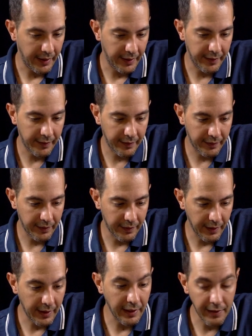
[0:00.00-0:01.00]
It's
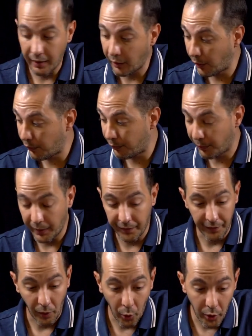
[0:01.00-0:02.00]
taken care of
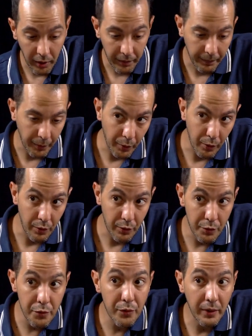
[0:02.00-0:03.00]
with oil,
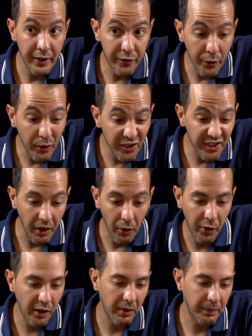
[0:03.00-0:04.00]
usually choji
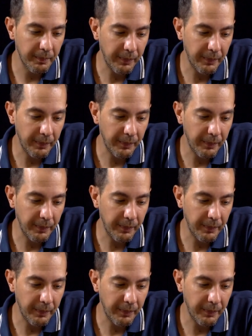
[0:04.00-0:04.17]
oil,